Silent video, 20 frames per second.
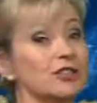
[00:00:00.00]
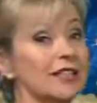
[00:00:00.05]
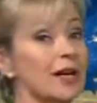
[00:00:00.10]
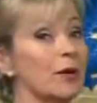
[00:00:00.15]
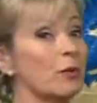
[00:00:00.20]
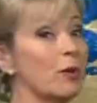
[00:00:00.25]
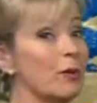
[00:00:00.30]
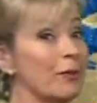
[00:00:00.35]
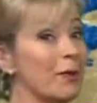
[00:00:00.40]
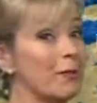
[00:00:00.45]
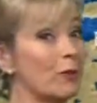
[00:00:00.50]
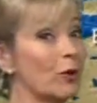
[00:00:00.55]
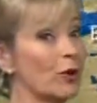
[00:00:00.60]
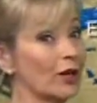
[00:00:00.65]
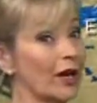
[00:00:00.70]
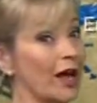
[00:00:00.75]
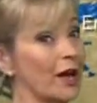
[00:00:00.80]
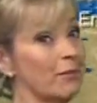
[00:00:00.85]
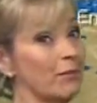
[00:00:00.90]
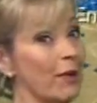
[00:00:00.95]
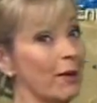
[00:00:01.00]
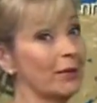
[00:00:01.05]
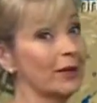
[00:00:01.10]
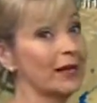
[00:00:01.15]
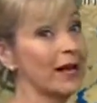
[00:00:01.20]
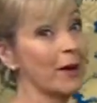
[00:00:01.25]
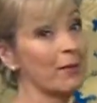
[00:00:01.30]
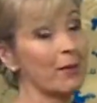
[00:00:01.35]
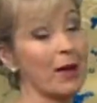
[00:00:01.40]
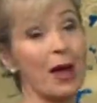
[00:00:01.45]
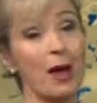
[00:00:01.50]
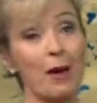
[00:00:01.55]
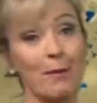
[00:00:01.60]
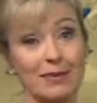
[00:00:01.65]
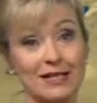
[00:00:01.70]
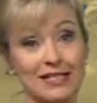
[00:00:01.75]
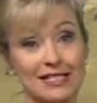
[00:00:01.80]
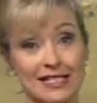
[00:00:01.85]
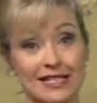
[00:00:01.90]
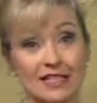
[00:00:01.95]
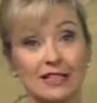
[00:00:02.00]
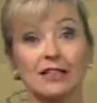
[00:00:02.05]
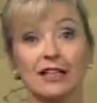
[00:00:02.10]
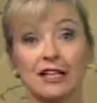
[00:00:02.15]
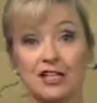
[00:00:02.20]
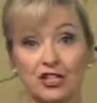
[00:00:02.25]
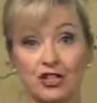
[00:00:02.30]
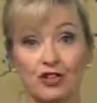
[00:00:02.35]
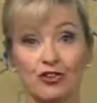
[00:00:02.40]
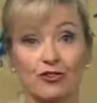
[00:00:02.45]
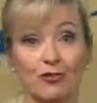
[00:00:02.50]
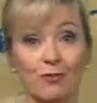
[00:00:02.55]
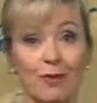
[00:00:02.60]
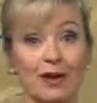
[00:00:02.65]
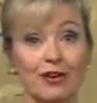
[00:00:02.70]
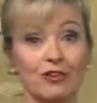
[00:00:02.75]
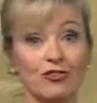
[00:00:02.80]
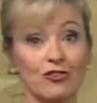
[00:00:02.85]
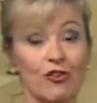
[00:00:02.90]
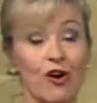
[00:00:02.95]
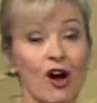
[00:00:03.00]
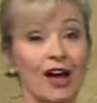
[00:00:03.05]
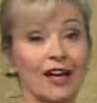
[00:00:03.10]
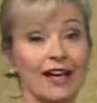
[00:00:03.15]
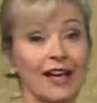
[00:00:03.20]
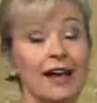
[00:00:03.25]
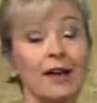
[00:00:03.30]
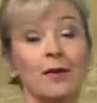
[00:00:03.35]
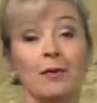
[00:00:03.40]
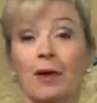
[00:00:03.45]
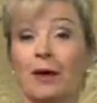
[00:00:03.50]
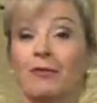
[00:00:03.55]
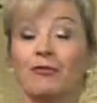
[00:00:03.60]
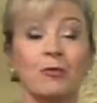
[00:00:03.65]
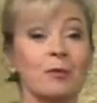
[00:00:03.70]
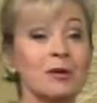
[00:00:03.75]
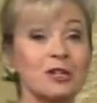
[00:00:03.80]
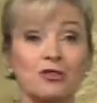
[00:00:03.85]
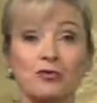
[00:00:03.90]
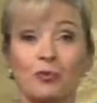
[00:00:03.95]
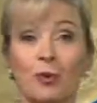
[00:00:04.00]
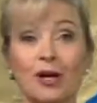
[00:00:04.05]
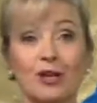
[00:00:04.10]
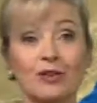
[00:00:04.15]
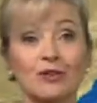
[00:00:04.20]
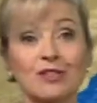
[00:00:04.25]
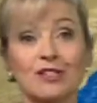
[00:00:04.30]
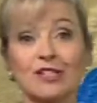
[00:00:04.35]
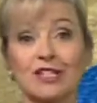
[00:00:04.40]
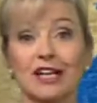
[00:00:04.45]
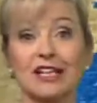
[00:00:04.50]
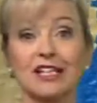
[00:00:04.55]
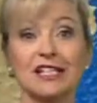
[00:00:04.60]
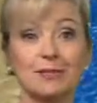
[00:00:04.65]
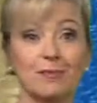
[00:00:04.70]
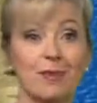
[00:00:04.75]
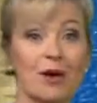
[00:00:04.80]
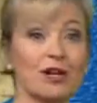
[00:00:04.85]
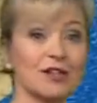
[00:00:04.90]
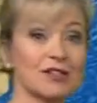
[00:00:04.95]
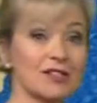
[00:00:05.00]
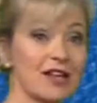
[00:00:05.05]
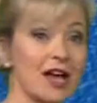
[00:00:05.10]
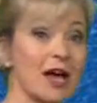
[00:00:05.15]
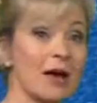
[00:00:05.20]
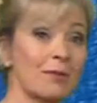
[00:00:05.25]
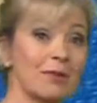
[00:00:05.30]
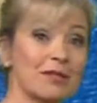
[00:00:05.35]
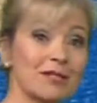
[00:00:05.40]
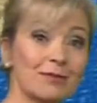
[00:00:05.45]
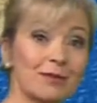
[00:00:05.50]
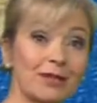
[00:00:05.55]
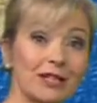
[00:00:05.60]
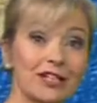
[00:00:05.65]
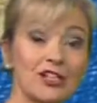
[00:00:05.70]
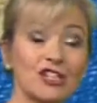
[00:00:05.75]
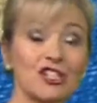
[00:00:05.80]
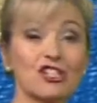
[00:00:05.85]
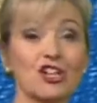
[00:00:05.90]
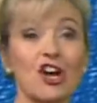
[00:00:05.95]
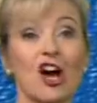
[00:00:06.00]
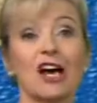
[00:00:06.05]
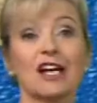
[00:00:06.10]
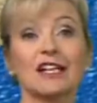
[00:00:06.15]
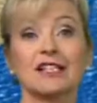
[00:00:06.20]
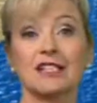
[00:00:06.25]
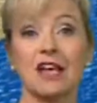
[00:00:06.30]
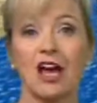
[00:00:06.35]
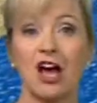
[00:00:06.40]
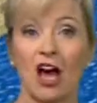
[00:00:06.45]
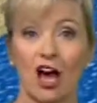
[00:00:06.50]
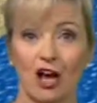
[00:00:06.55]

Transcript: you'll see a wee bit more cloud bubbling up, but still it should remain dry. And for much of Wales, sunny spells, but some clear skies